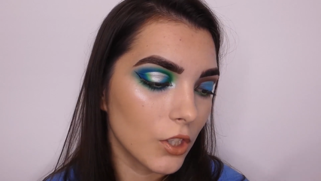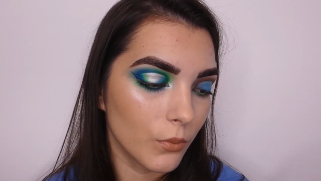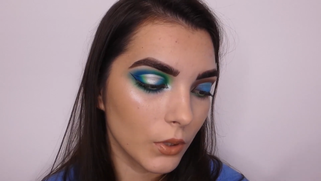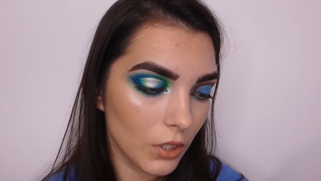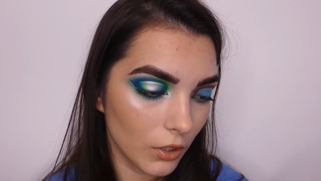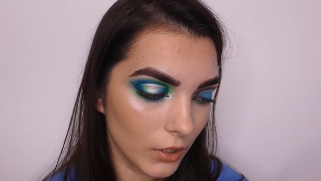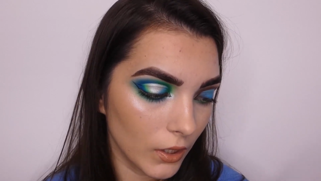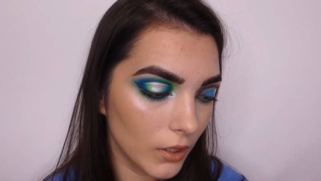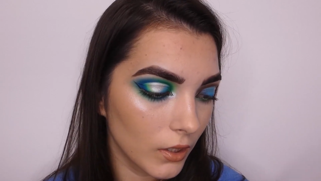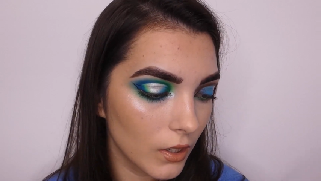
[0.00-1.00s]
gin with
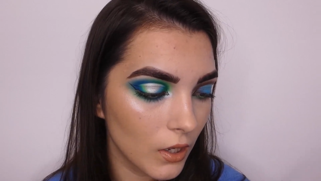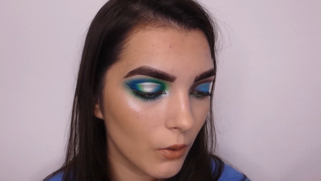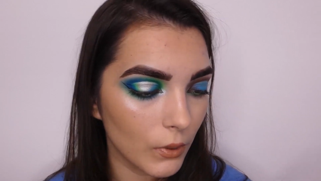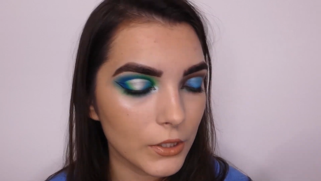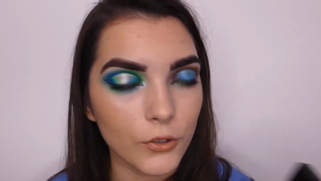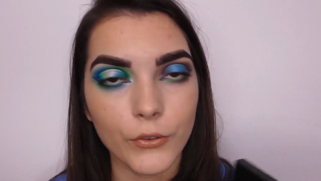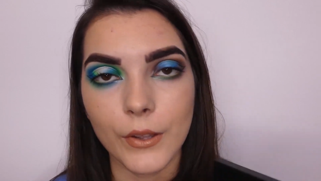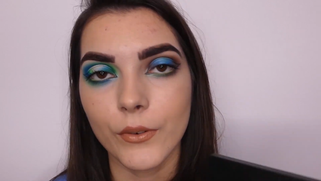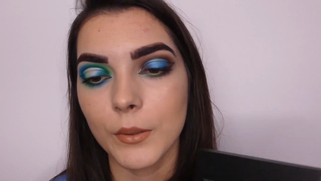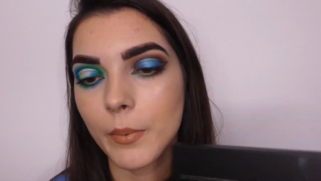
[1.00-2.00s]
tonic. What's your
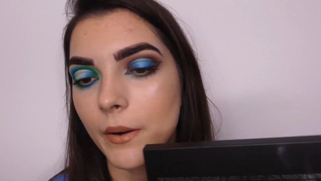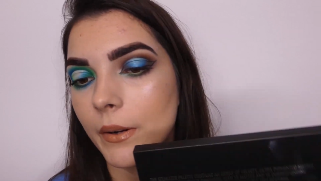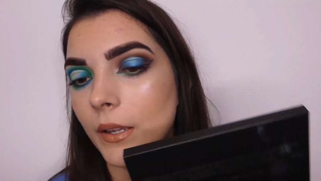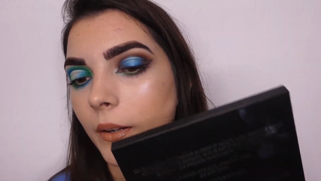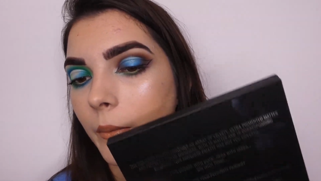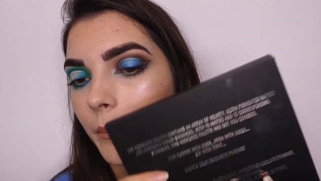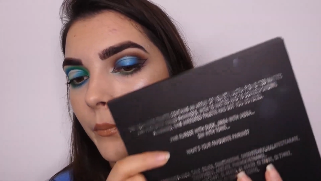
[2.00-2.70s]
favorite pairing?